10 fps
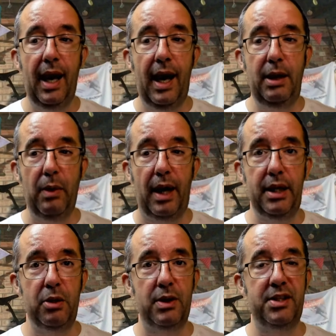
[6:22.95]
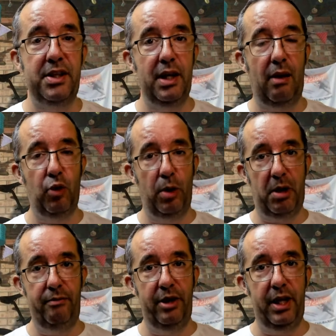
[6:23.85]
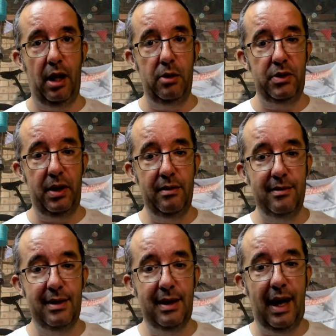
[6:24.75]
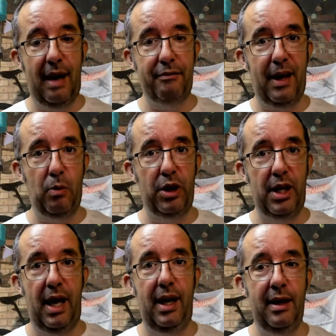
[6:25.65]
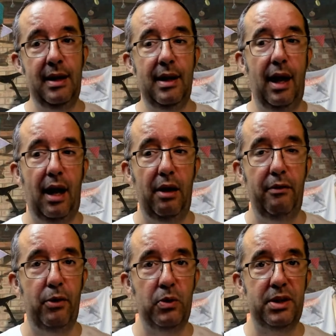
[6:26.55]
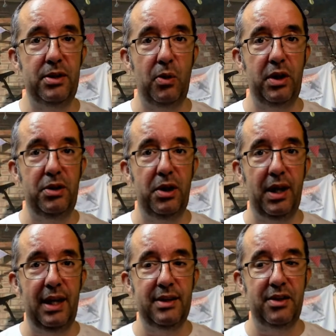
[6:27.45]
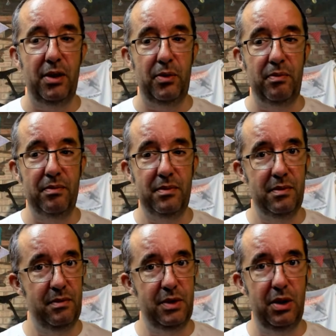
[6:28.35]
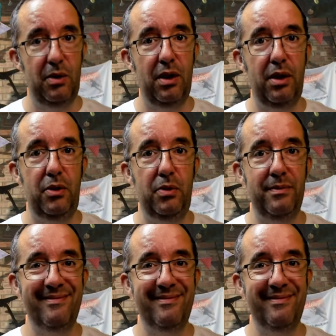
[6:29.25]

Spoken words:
Anyway, you want to see another one of my videos? Have that one there. I look forward to talking to you again soon. Toodaloo.